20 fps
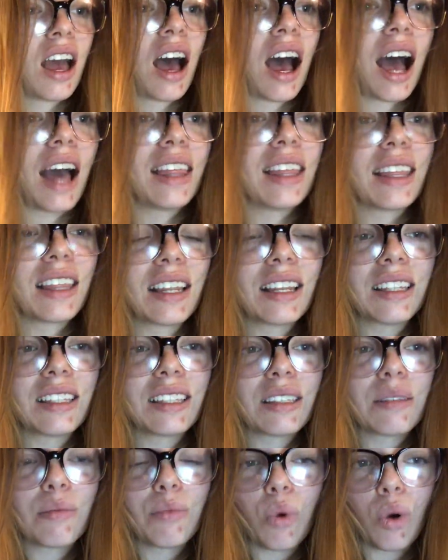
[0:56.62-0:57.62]
I think that
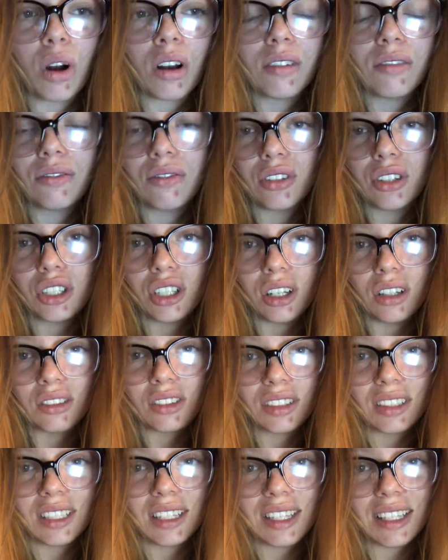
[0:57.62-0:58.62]
it's important for
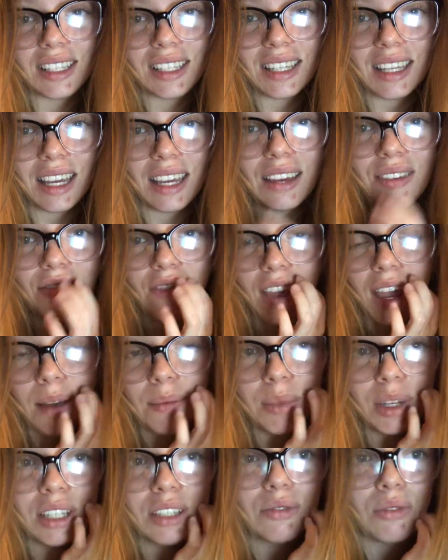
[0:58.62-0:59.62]
children to see
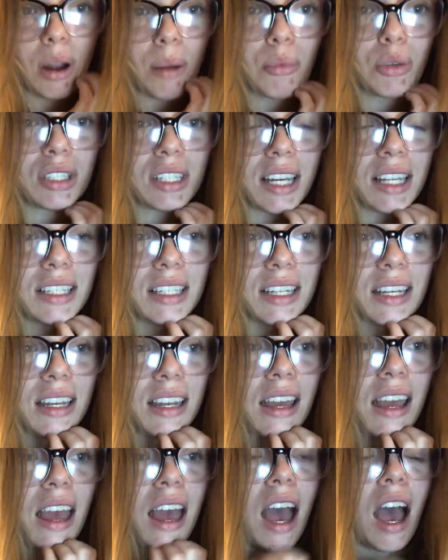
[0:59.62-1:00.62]
families represented.
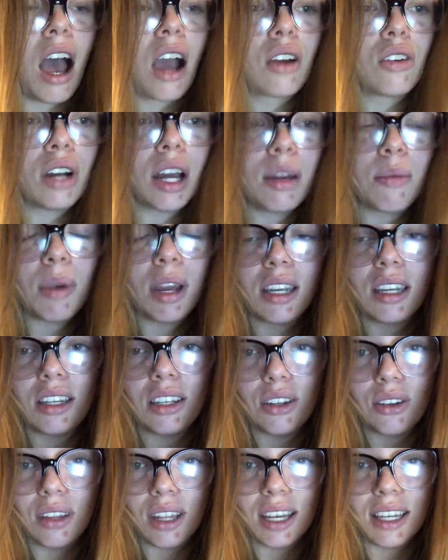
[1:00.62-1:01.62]
A great way to
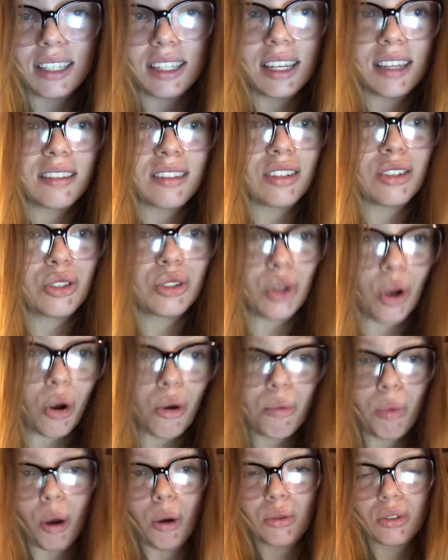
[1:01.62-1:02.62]
do this is to
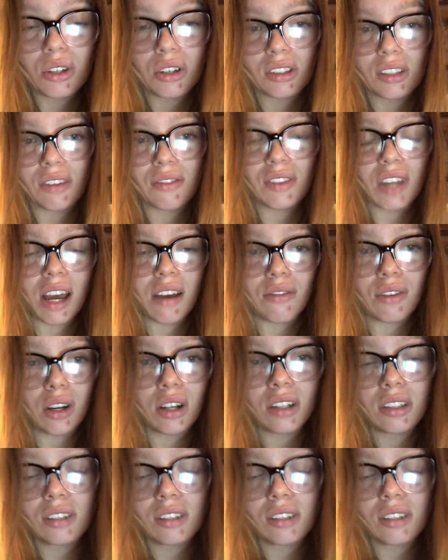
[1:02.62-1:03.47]
show posters of diverse